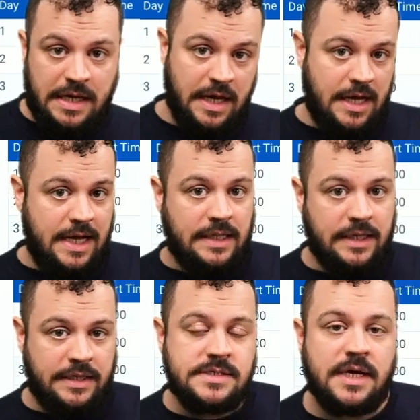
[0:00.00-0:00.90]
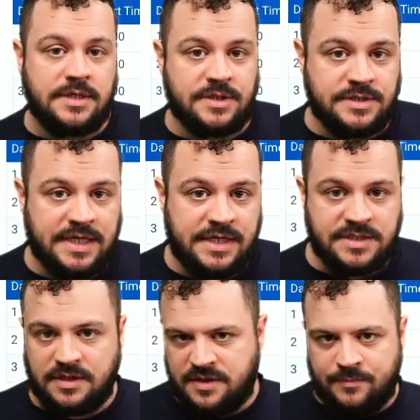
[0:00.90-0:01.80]
highlighted as our days,
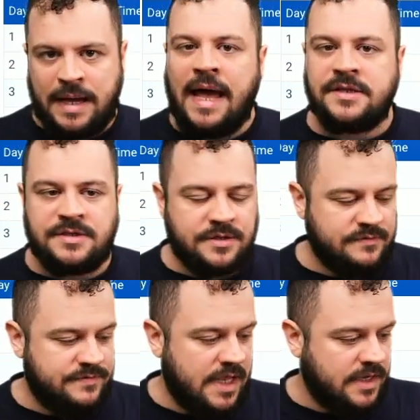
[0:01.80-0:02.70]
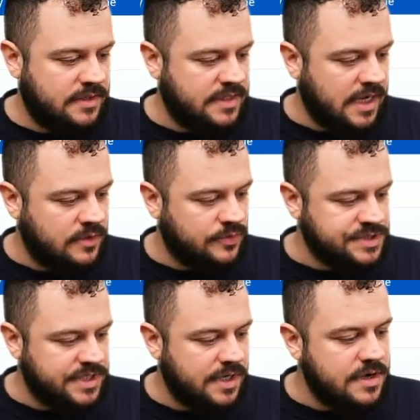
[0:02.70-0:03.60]
the pattern of that course
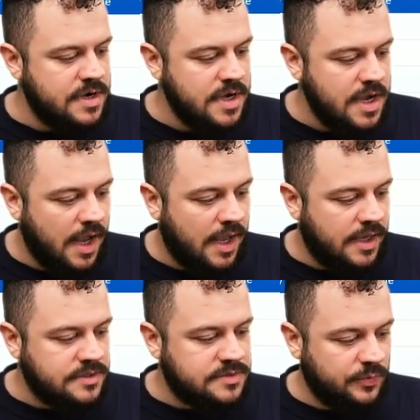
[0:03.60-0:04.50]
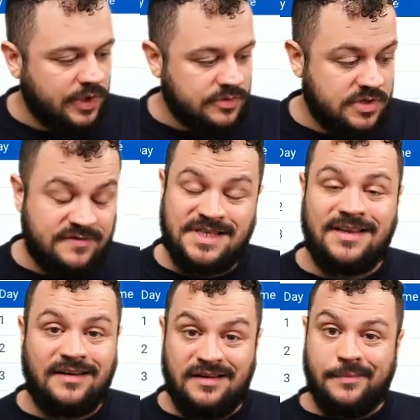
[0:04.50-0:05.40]
there. And we also have
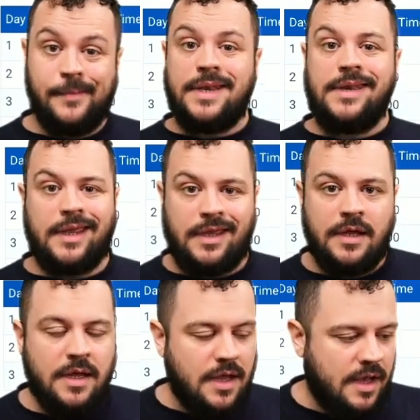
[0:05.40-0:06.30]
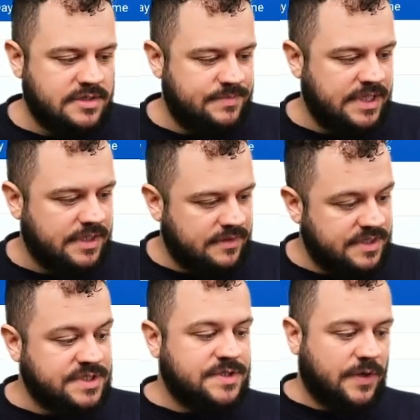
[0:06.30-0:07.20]
selected Monday as being the
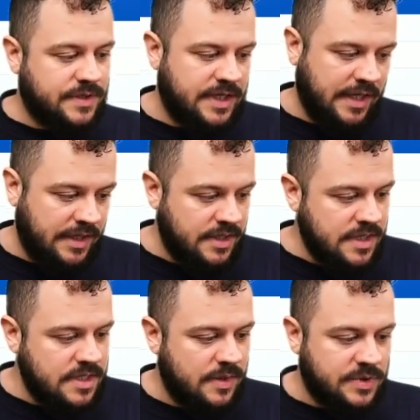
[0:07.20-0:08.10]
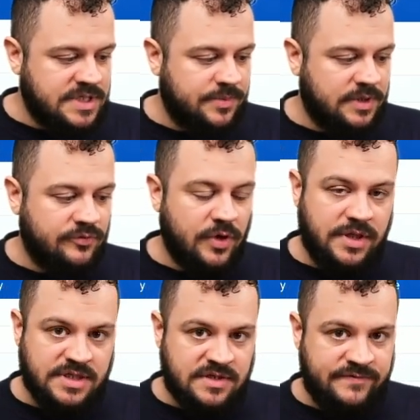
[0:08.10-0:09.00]
start day that we typically run
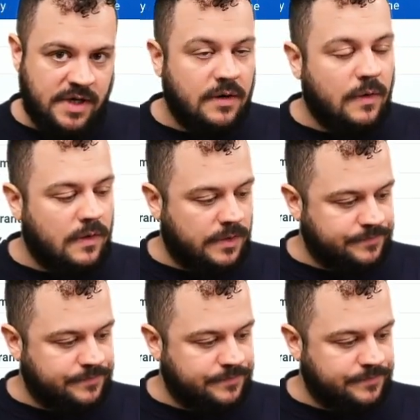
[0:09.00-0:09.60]
this event on.